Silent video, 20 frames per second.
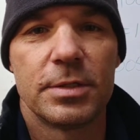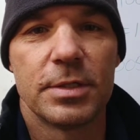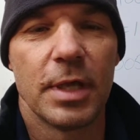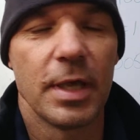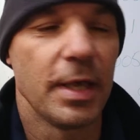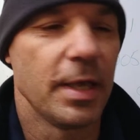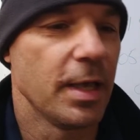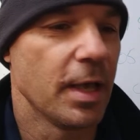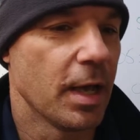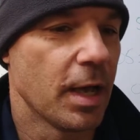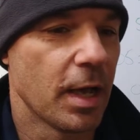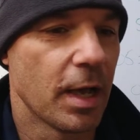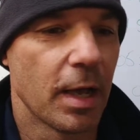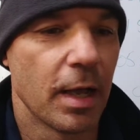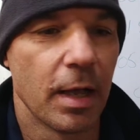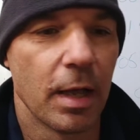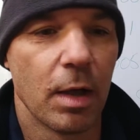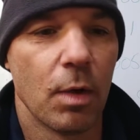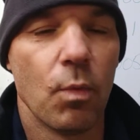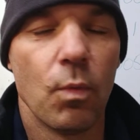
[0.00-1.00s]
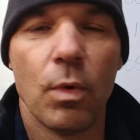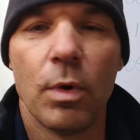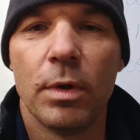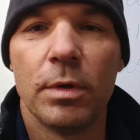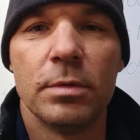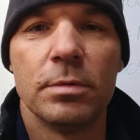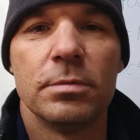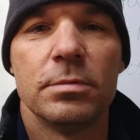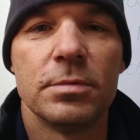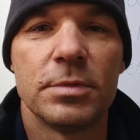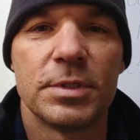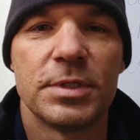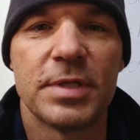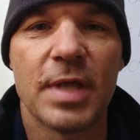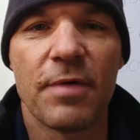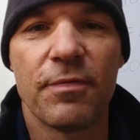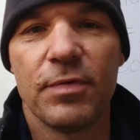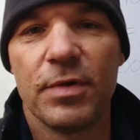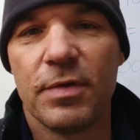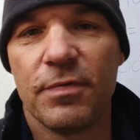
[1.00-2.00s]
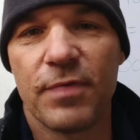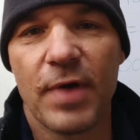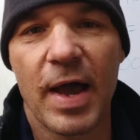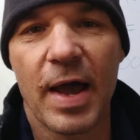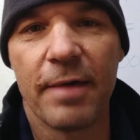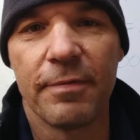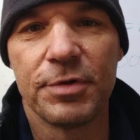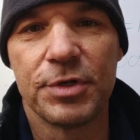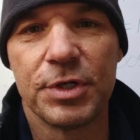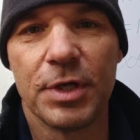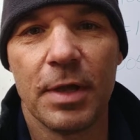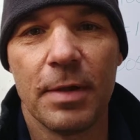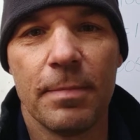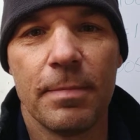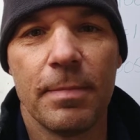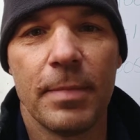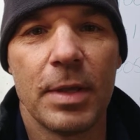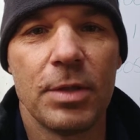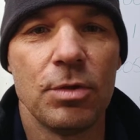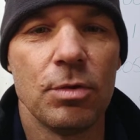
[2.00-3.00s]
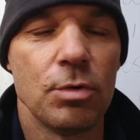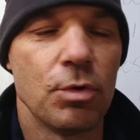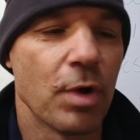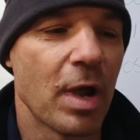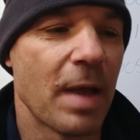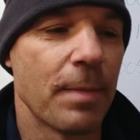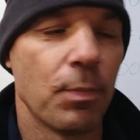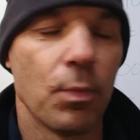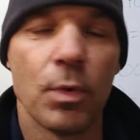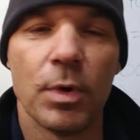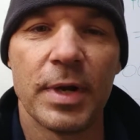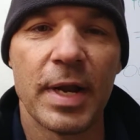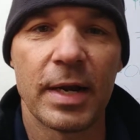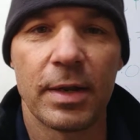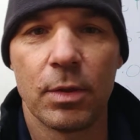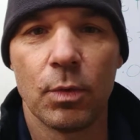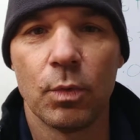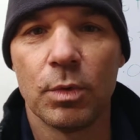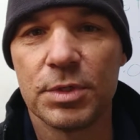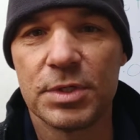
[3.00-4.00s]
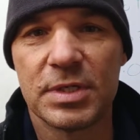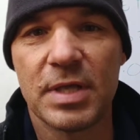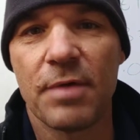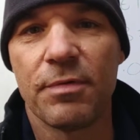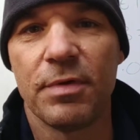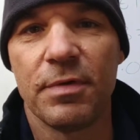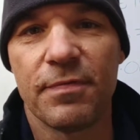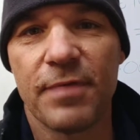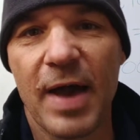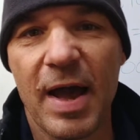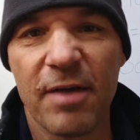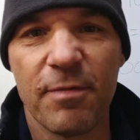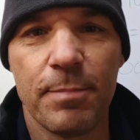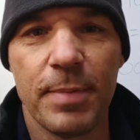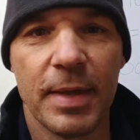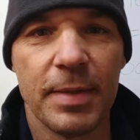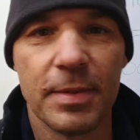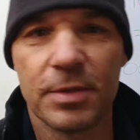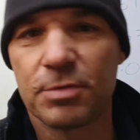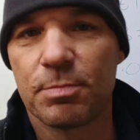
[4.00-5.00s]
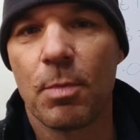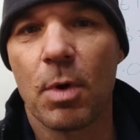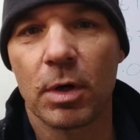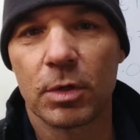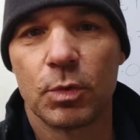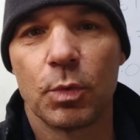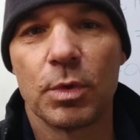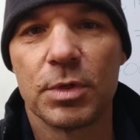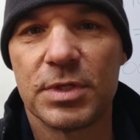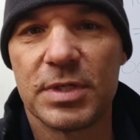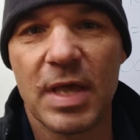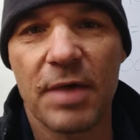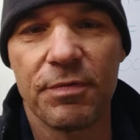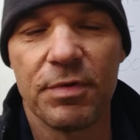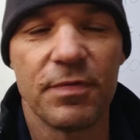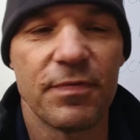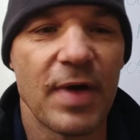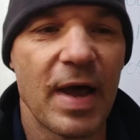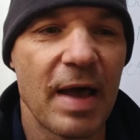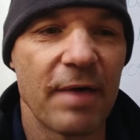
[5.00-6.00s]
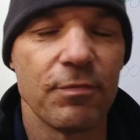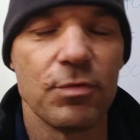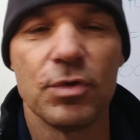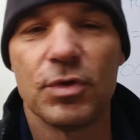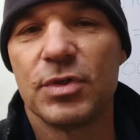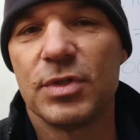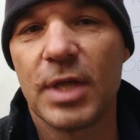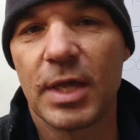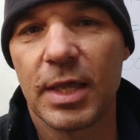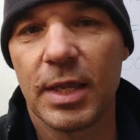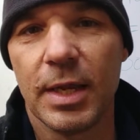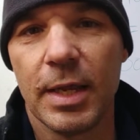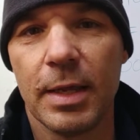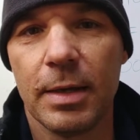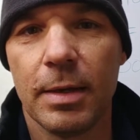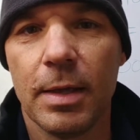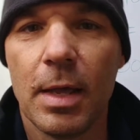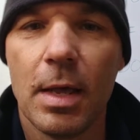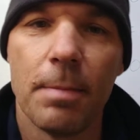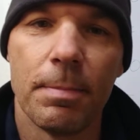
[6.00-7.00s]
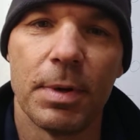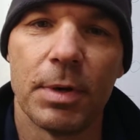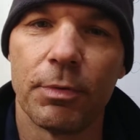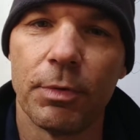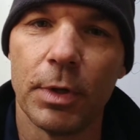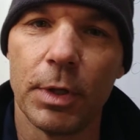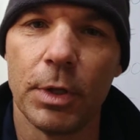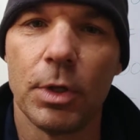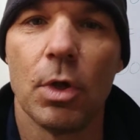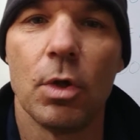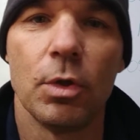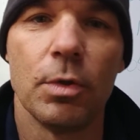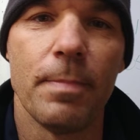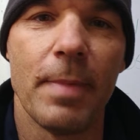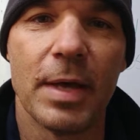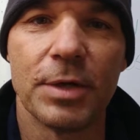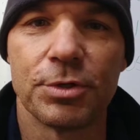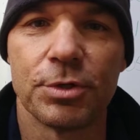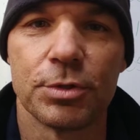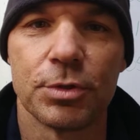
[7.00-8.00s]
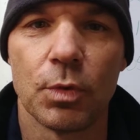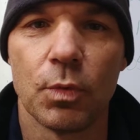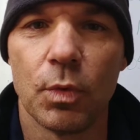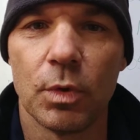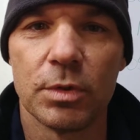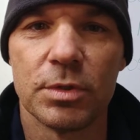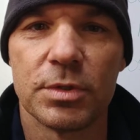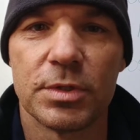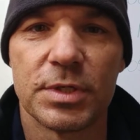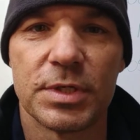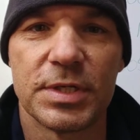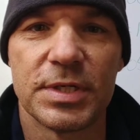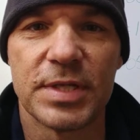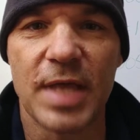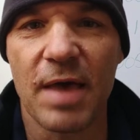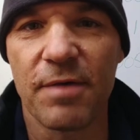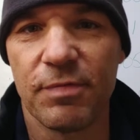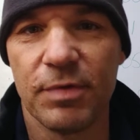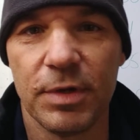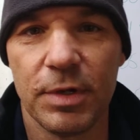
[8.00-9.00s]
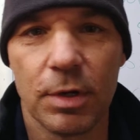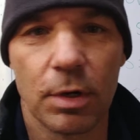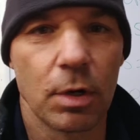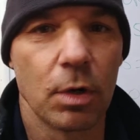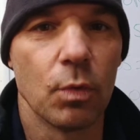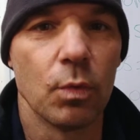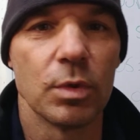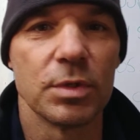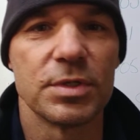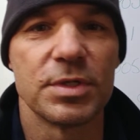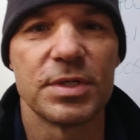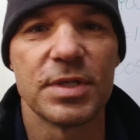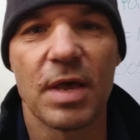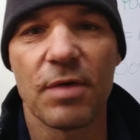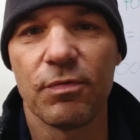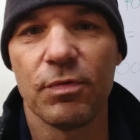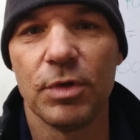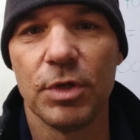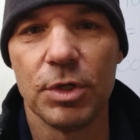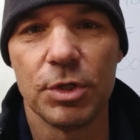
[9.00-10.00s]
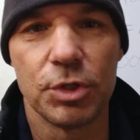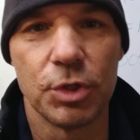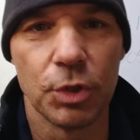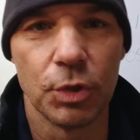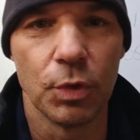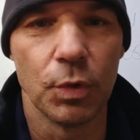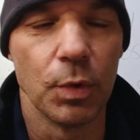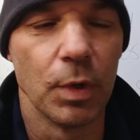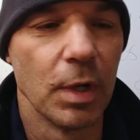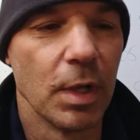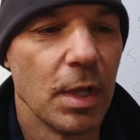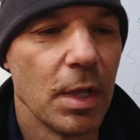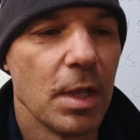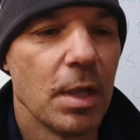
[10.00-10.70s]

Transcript: say, a 175 shim and you grab one out of the 175 bin that's marked 175 and you stick it in, but it really only measures a 170 or a 172,